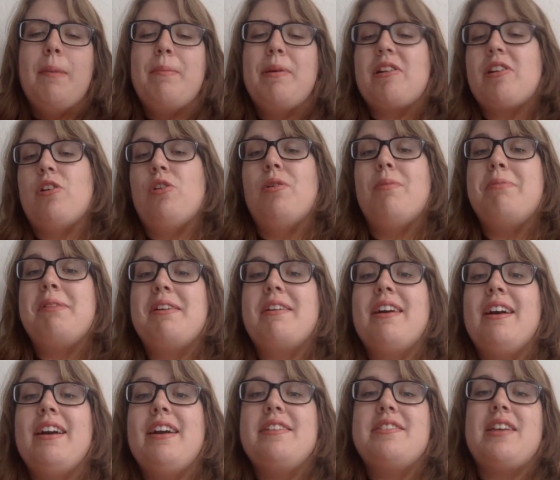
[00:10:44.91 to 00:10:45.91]
But I hope you
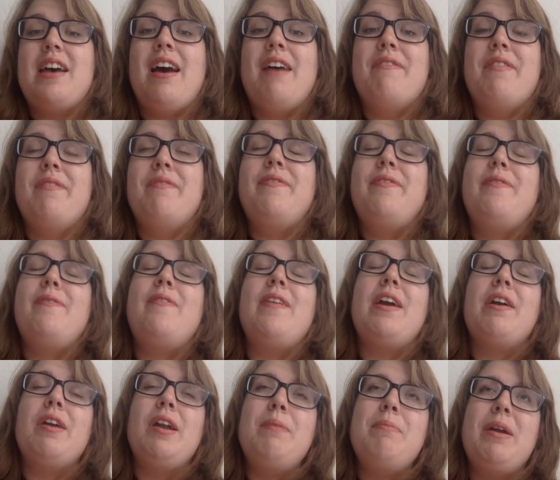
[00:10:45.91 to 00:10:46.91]
guys have a
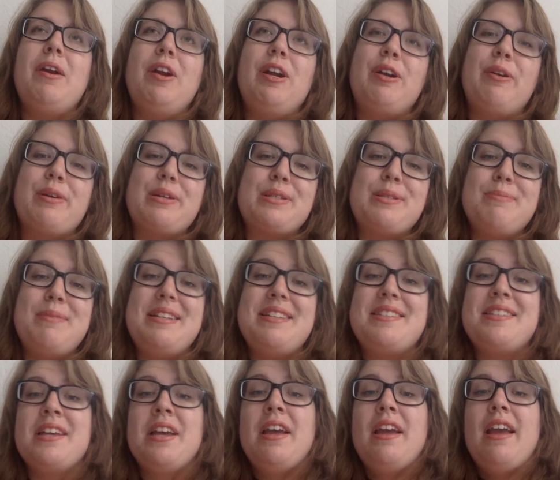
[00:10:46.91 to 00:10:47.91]
very Merry
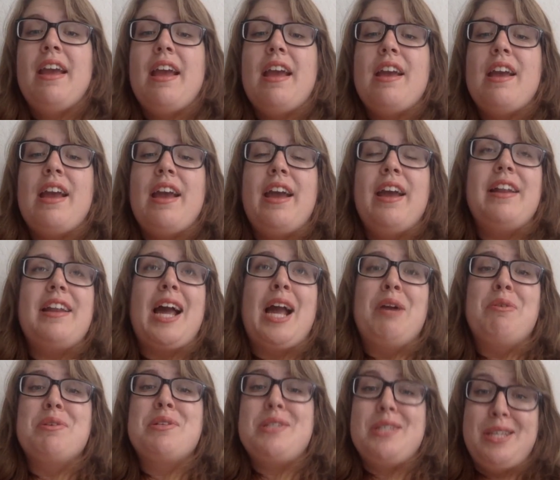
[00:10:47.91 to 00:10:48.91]
Christmas, and
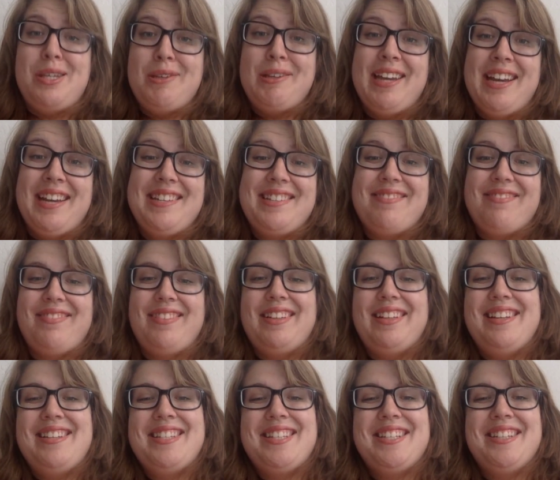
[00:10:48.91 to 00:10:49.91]
I will see you guys
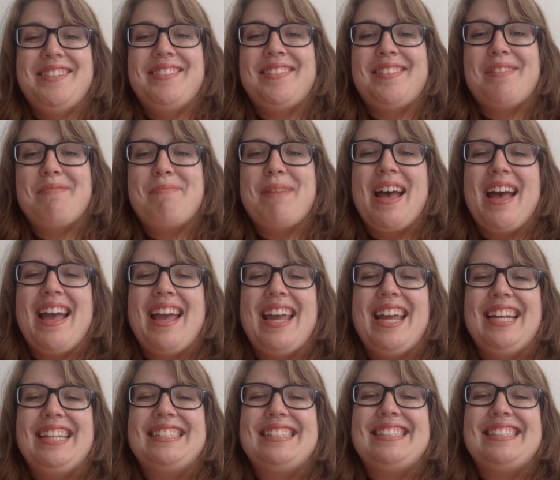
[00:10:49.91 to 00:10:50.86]
really soon. Bye!